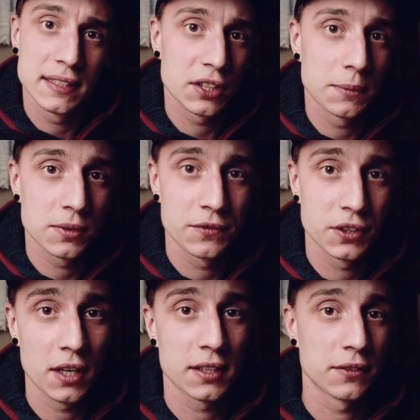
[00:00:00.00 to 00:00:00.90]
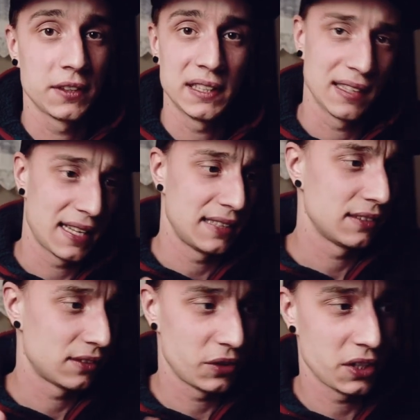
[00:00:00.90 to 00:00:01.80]
in terms of photography,
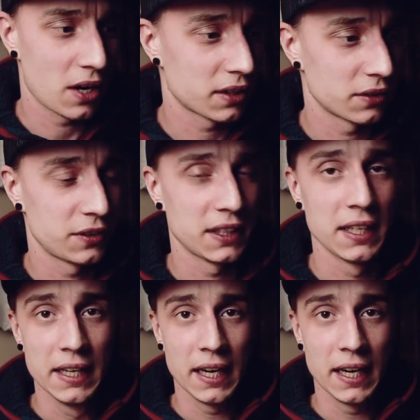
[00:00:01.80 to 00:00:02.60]
lens, videography,